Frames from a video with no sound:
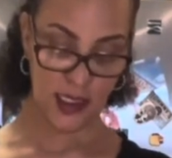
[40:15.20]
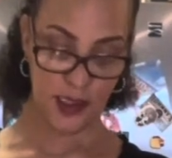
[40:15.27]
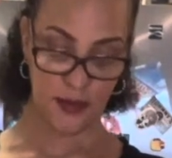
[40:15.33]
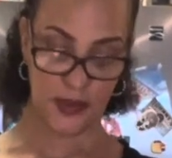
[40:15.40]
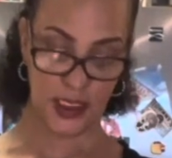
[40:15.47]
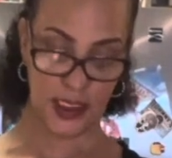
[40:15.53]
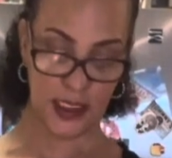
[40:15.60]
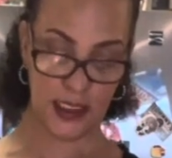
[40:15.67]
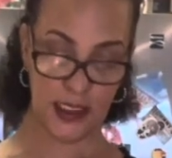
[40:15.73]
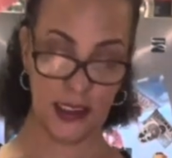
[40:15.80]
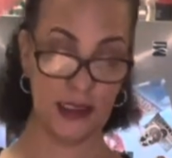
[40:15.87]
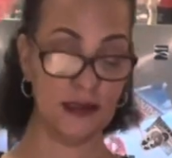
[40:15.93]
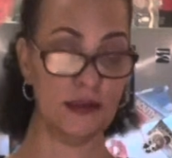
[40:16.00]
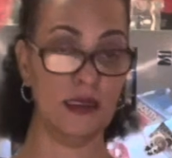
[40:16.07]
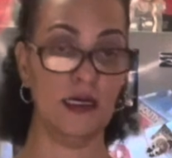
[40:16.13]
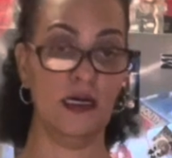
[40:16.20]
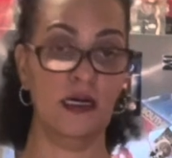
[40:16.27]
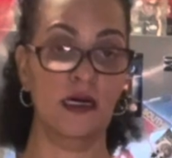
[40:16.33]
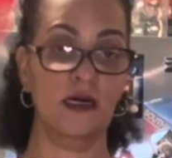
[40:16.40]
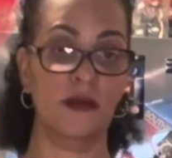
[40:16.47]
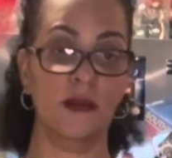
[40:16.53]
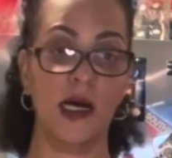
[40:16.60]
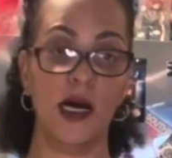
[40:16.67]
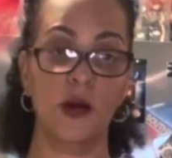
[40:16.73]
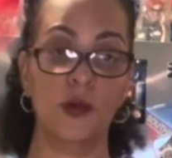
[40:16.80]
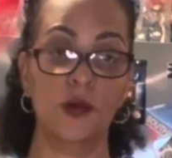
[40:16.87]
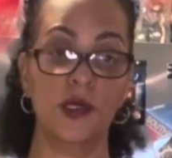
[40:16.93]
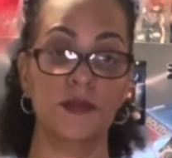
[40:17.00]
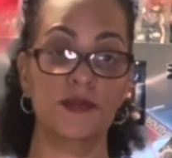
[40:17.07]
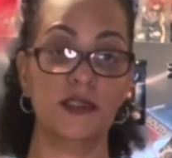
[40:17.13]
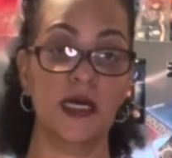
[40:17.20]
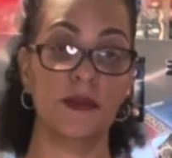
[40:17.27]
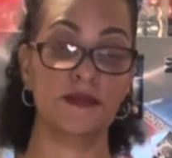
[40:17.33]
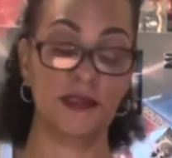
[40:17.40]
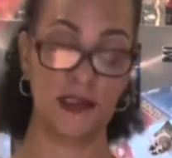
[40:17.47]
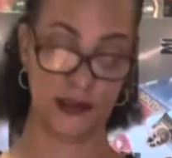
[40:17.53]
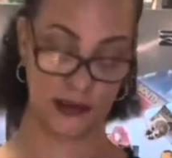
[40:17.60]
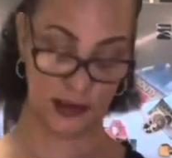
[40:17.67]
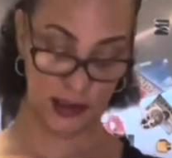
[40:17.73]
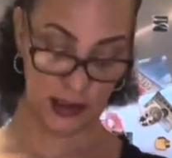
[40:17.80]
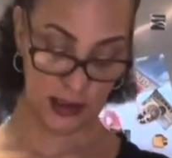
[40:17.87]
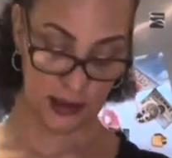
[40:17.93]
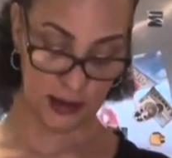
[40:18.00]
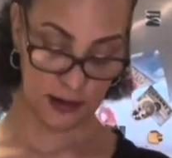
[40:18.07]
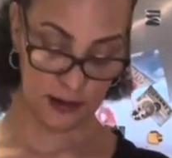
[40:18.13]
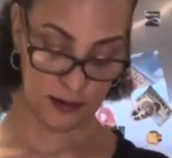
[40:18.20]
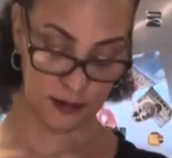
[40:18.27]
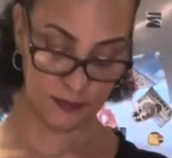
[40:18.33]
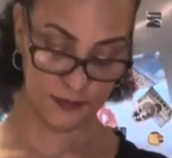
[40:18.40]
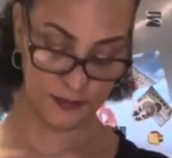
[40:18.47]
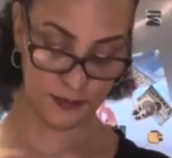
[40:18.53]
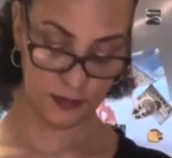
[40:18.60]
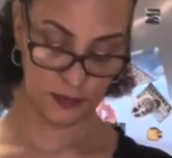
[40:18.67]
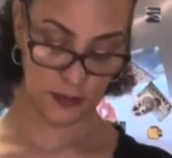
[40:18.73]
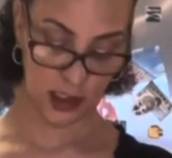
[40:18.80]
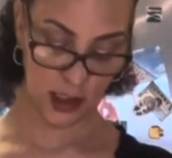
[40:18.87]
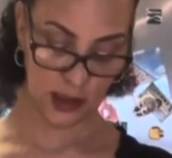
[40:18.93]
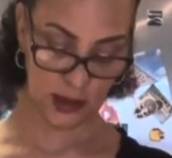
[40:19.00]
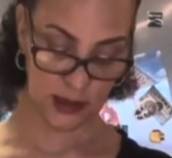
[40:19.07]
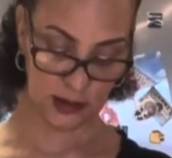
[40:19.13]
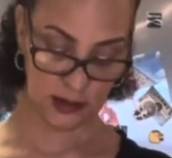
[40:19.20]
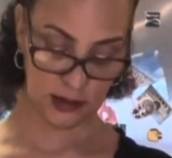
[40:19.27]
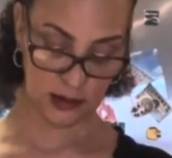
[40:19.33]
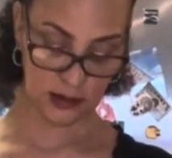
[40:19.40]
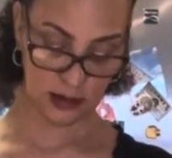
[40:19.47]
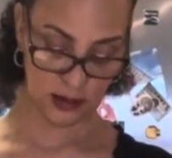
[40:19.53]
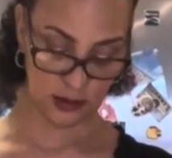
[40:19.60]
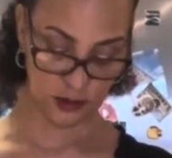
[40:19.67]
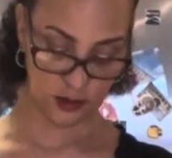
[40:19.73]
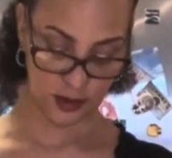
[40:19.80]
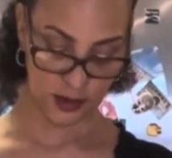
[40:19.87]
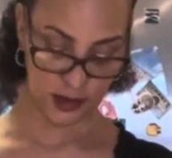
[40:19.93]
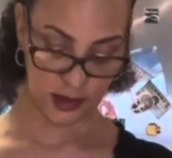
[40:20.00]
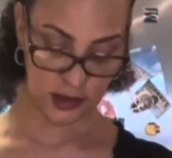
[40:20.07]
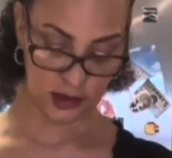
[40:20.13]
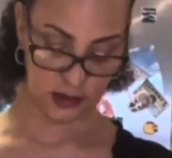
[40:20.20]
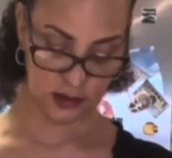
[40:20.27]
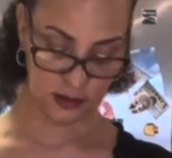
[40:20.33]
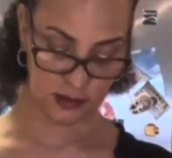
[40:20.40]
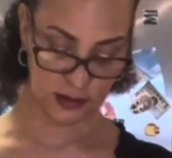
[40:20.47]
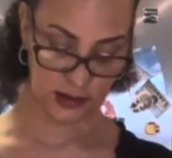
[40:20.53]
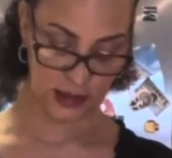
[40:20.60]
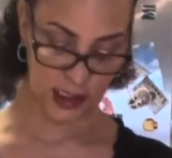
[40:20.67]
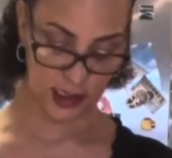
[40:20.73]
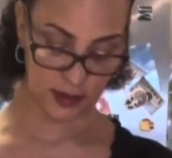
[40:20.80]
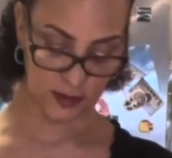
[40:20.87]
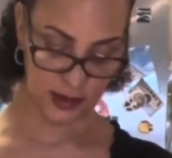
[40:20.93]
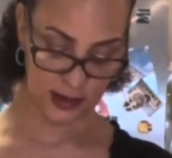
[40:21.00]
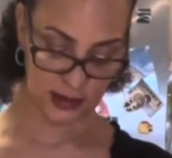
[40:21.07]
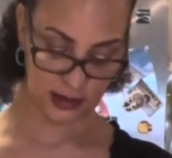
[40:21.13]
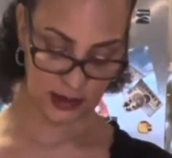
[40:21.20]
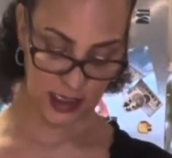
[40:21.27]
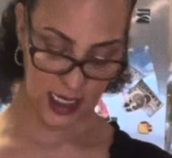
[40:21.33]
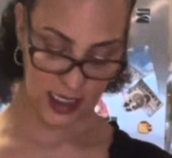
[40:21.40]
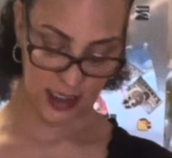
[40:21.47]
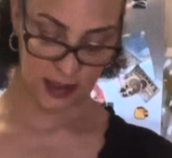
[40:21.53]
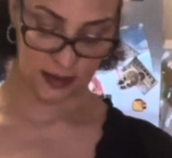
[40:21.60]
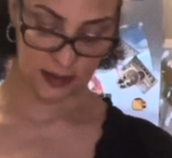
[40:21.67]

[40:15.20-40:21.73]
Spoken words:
But I whipped up this dinner, and this is a traditional Southern style